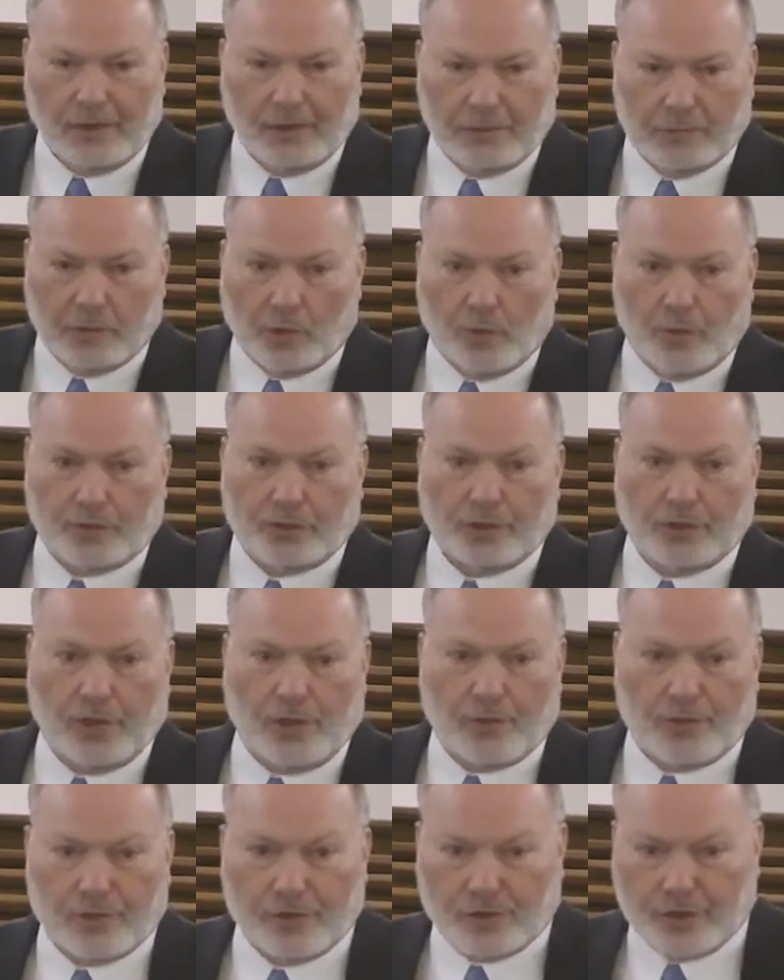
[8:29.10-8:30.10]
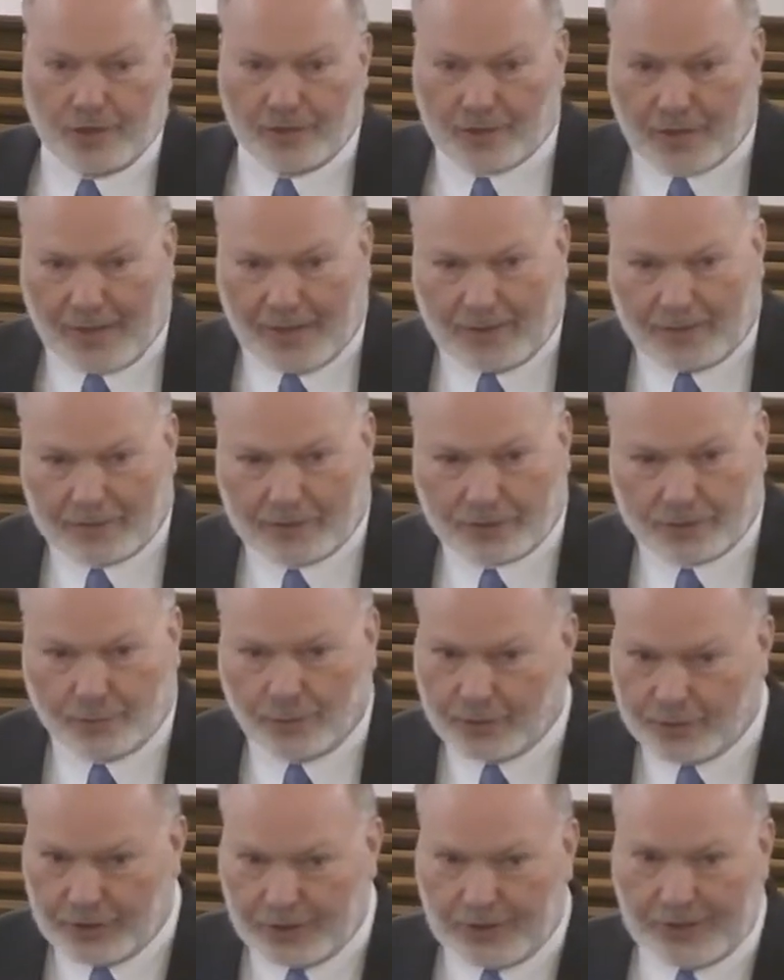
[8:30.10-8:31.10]
But once you go to the Gentiles,
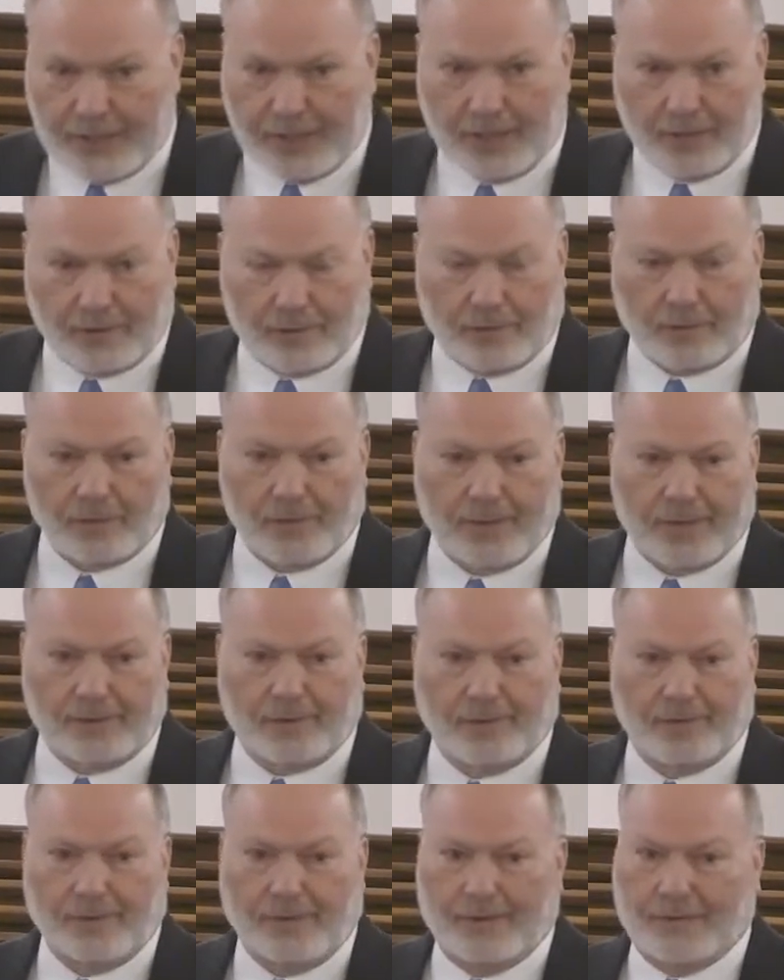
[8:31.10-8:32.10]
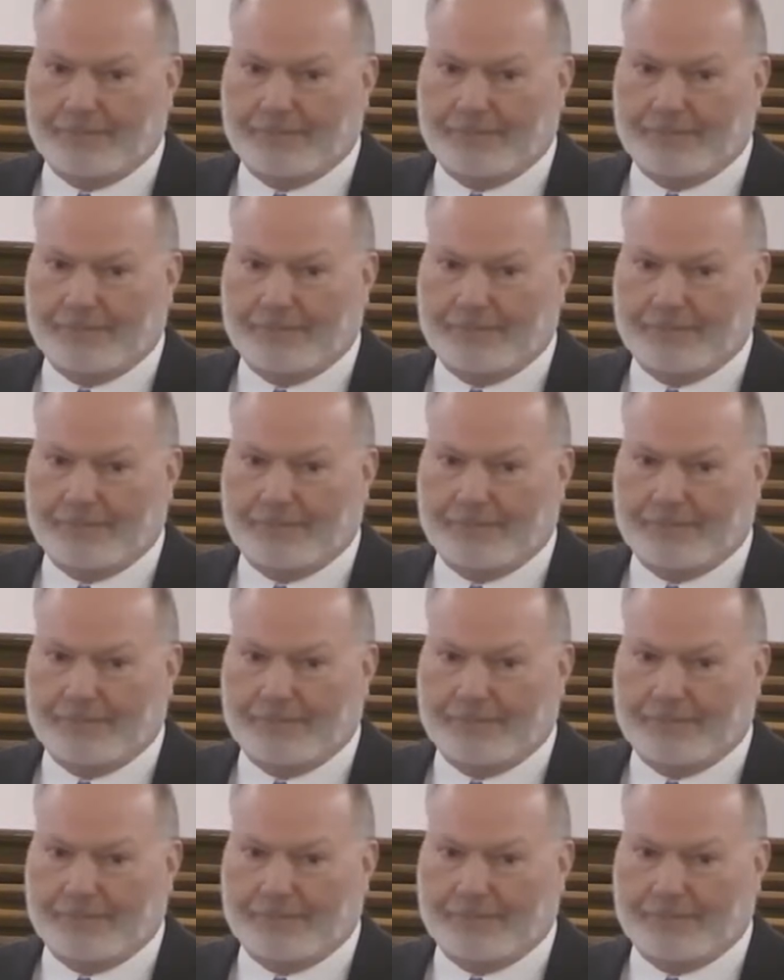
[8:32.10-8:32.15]
which he did in Corinth,